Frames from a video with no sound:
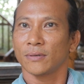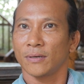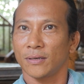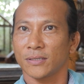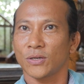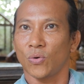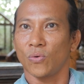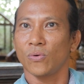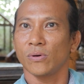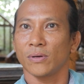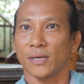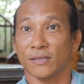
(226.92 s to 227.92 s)
It's
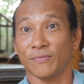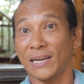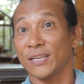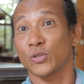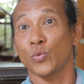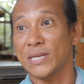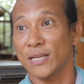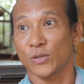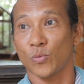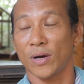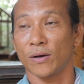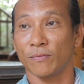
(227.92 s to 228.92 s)
cool. It's very sweet
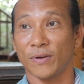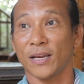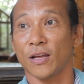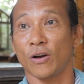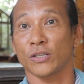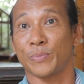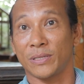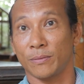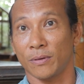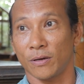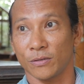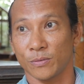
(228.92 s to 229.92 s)
as well. Very
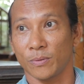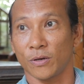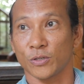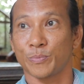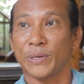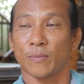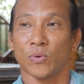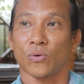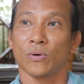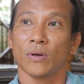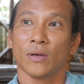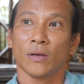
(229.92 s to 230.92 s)
hospitable.
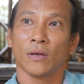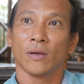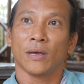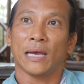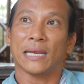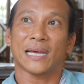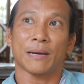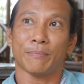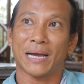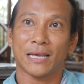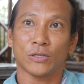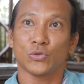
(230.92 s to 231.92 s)
And I came
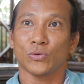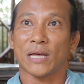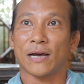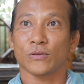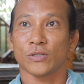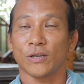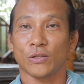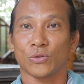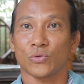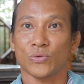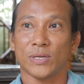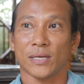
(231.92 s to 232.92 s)
back in
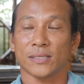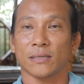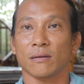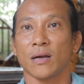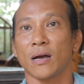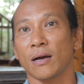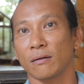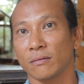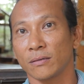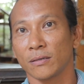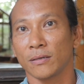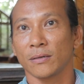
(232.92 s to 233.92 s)
2003. I said,
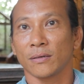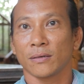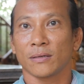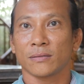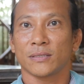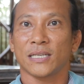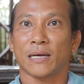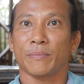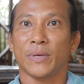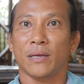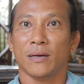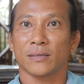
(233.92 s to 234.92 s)
since I'm
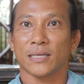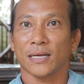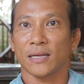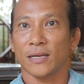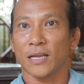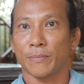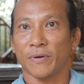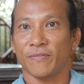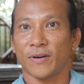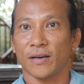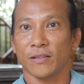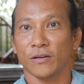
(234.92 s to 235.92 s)
here taking care of my
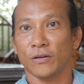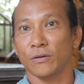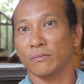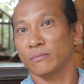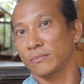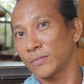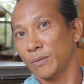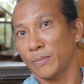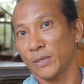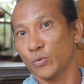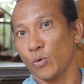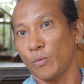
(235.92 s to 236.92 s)
father, I
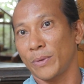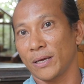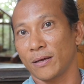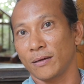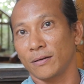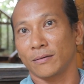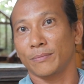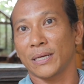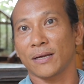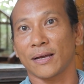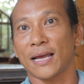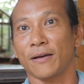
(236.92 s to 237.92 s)
might as well make
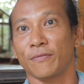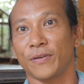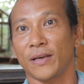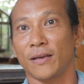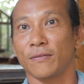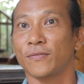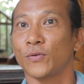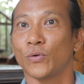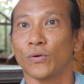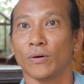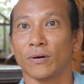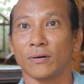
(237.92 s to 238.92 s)
a cafe
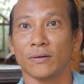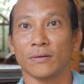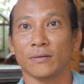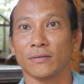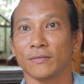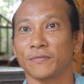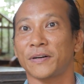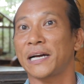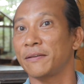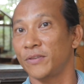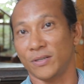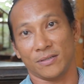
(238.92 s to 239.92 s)
for
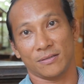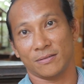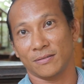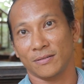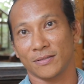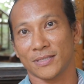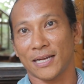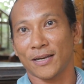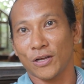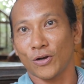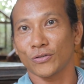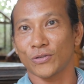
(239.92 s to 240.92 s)
5 years. Sign
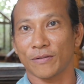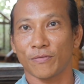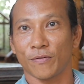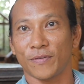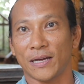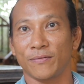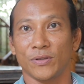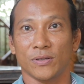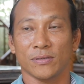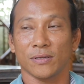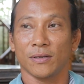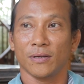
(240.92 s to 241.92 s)
a contract for 5
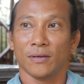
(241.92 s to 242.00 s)
years.